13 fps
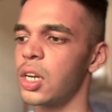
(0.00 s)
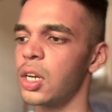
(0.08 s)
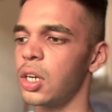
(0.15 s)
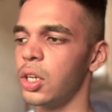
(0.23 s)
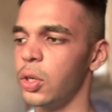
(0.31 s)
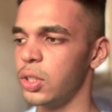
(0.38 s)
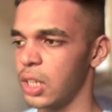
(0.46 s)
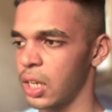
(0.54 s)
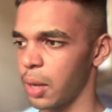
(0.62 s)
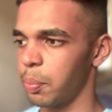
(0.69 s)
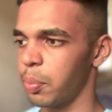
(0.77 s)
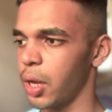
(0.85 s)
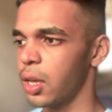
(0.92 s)
using
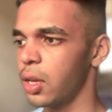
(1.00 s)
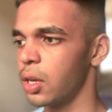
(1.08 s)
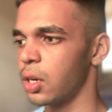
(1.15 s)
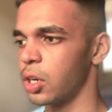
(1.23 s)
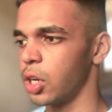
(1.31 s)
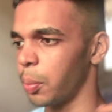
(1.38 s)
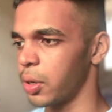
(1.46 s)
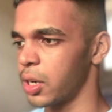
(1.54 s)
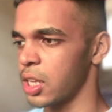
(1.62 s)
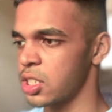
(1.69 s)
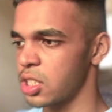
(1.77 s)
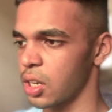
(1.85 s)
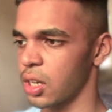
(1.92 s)
API to your
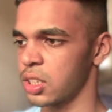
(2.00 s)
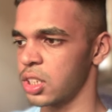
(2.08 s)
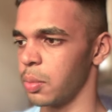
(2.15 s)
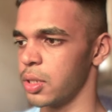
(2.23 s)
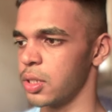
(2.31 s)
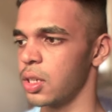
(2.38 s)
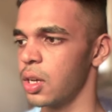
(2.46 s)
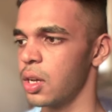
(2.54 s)
potential customers.